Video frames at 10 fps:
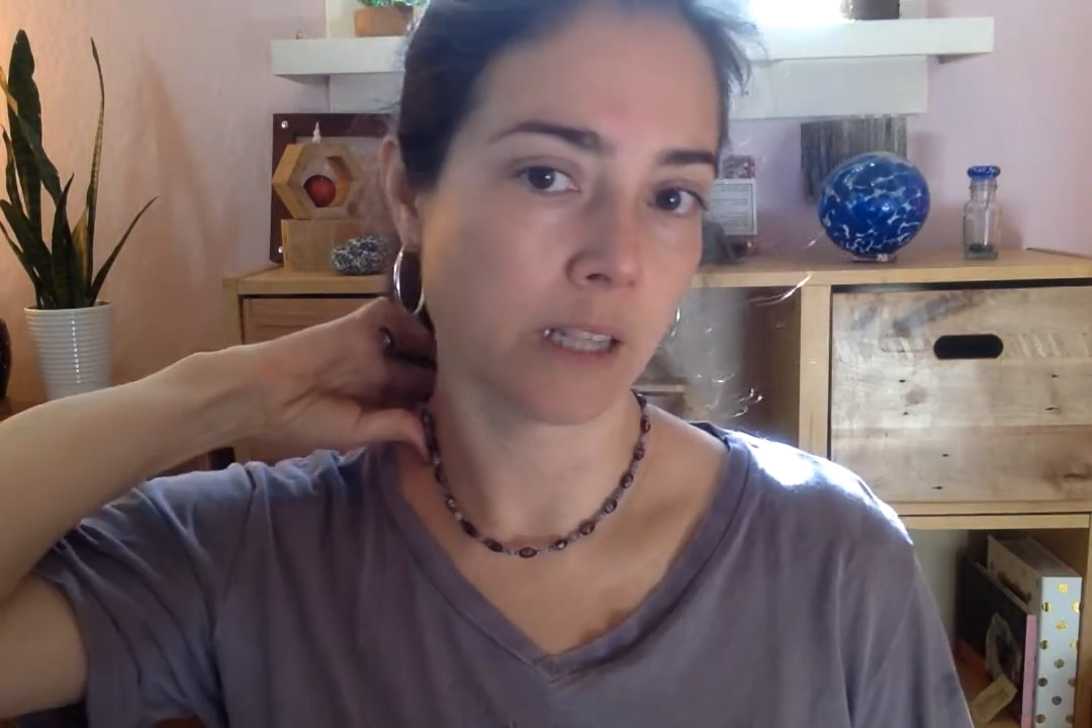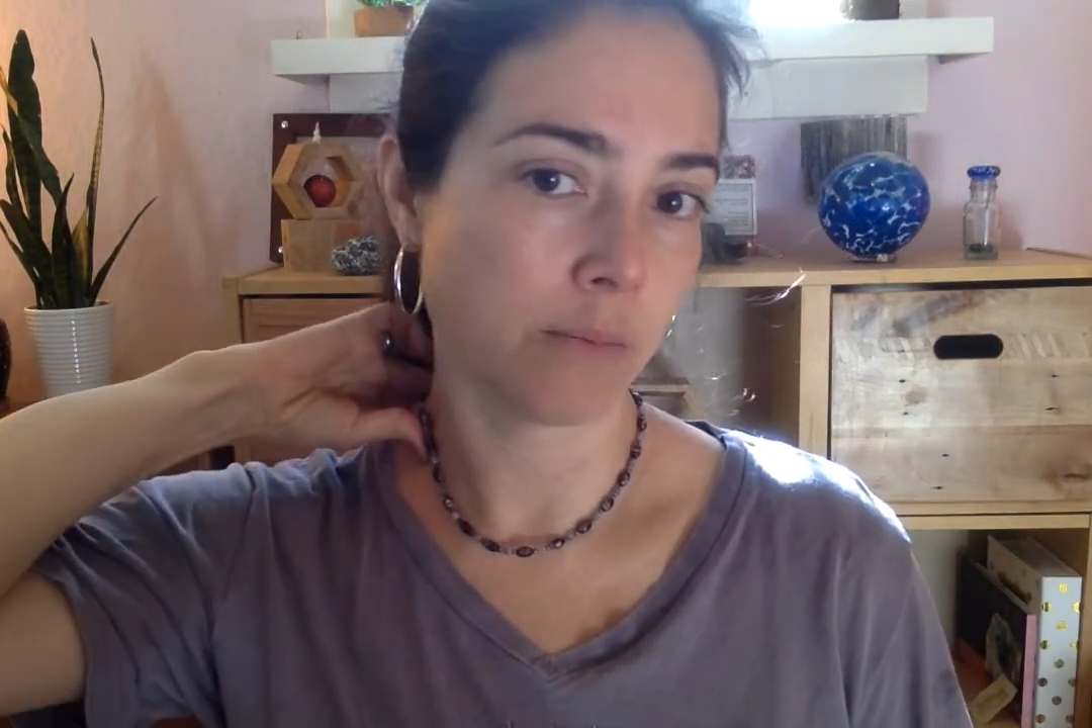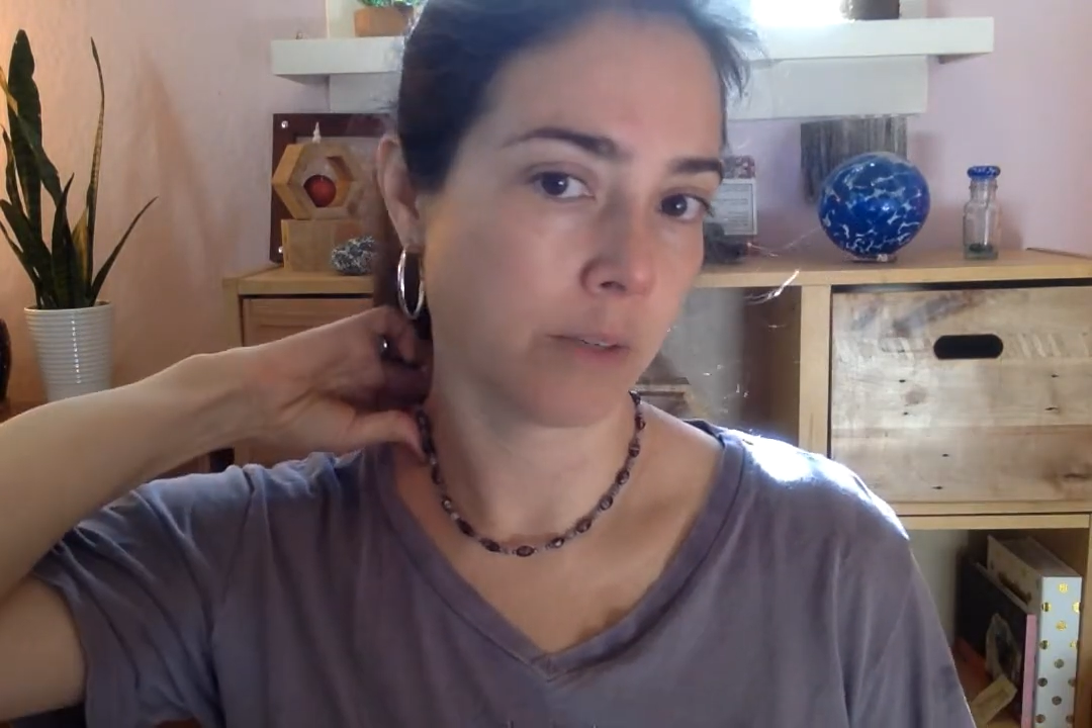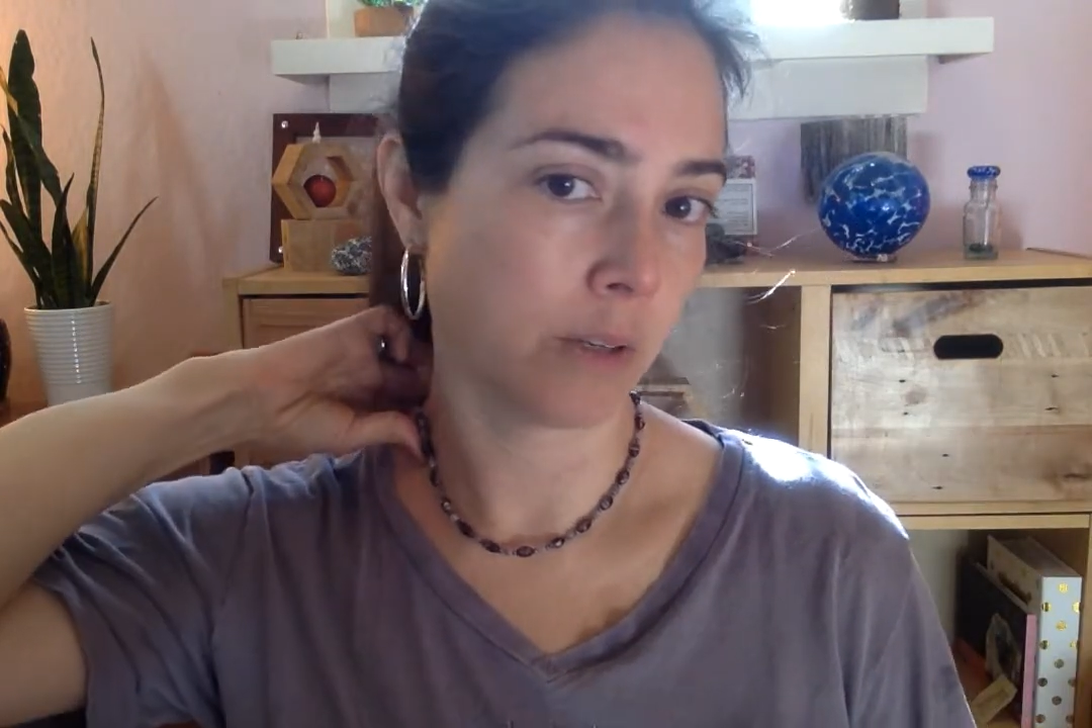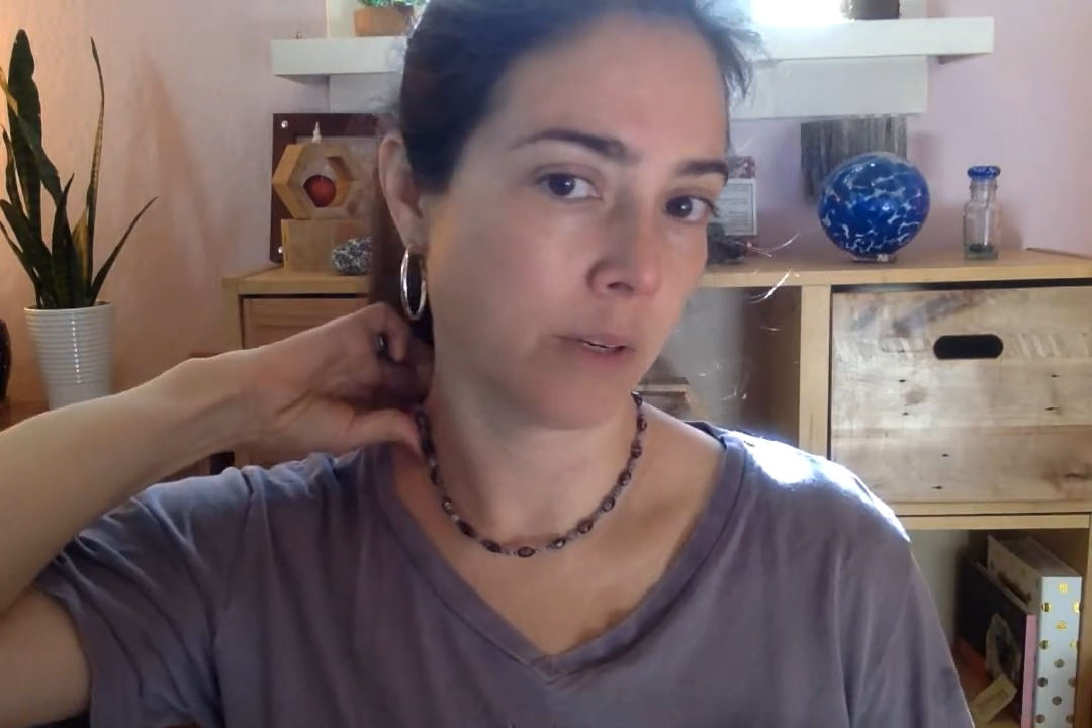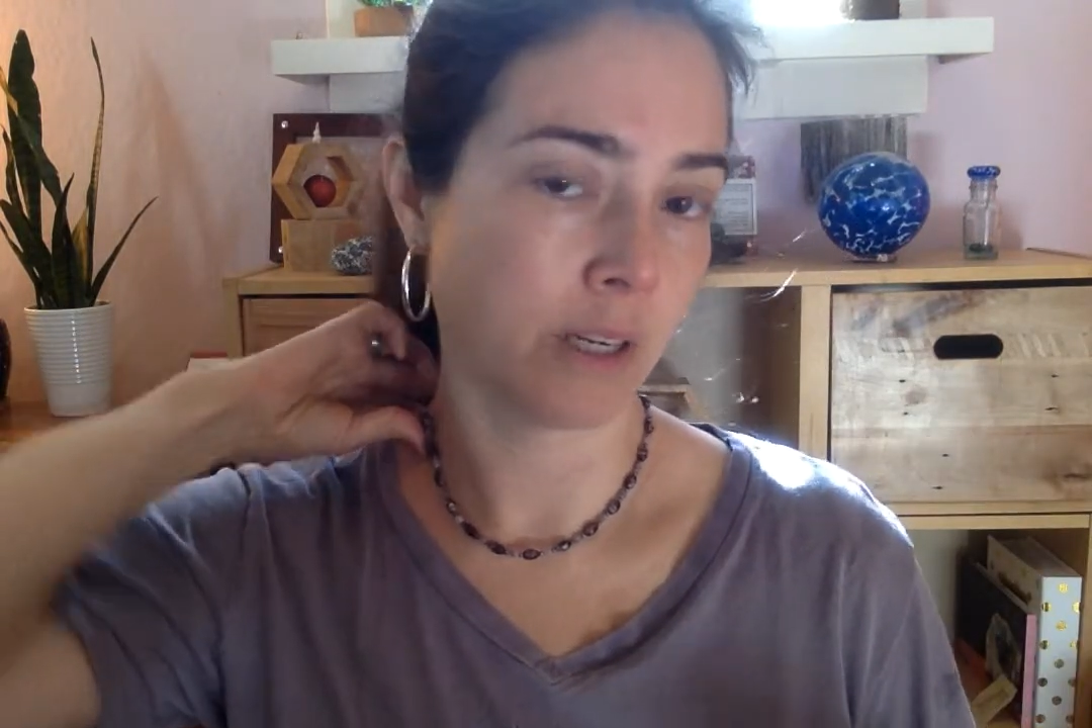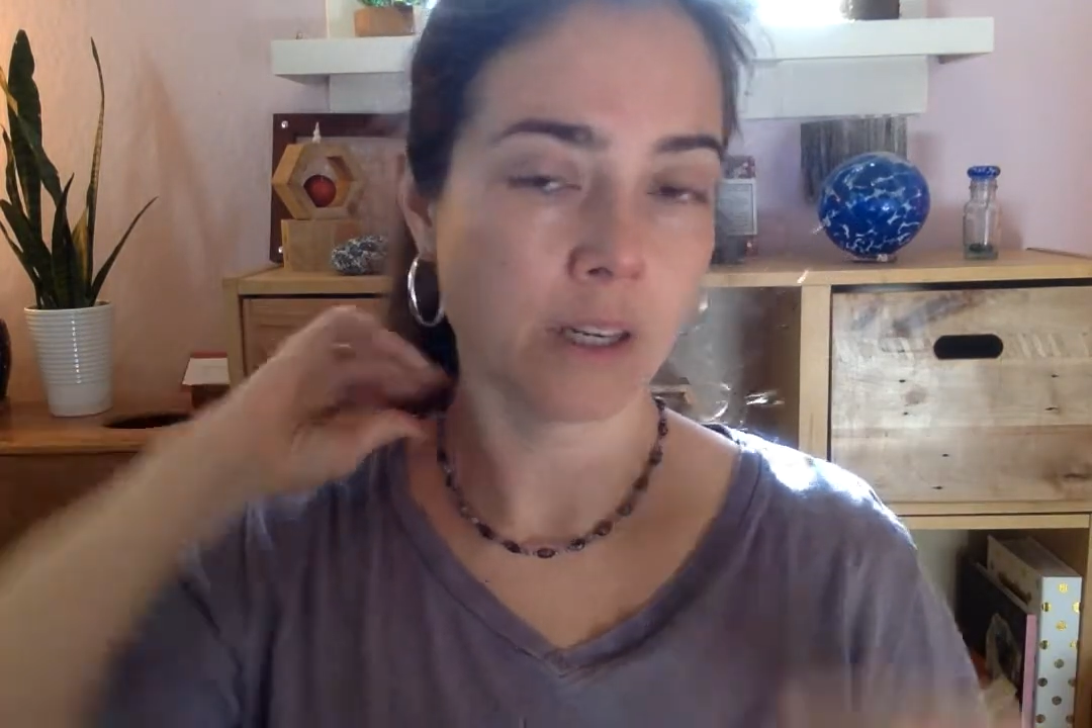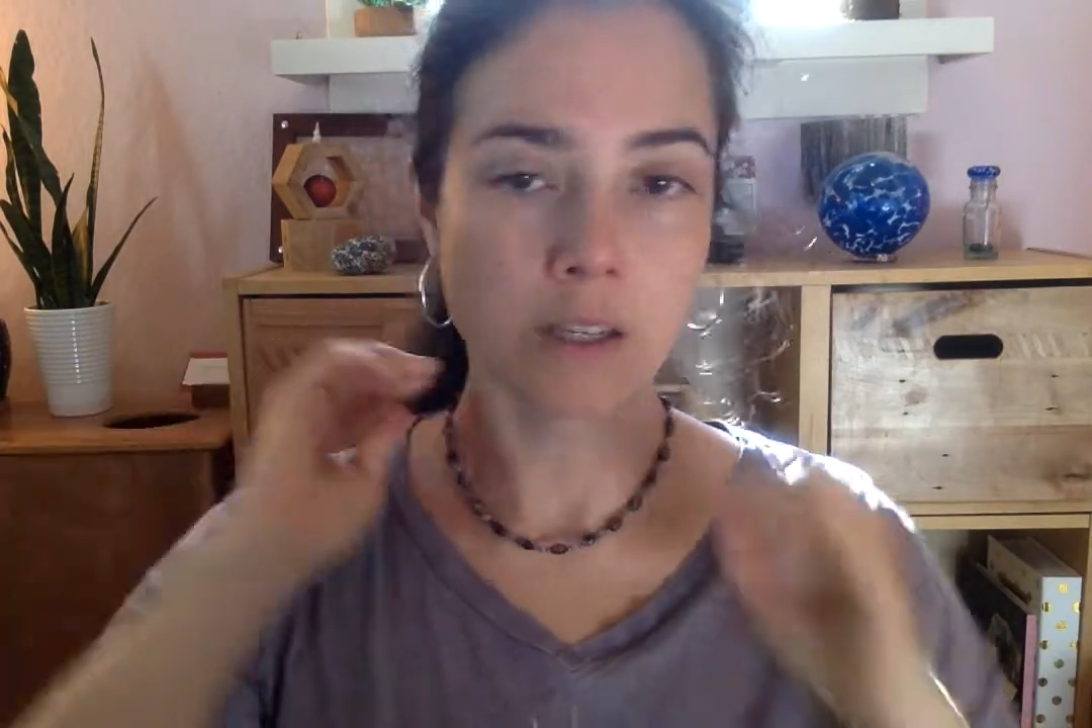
them between,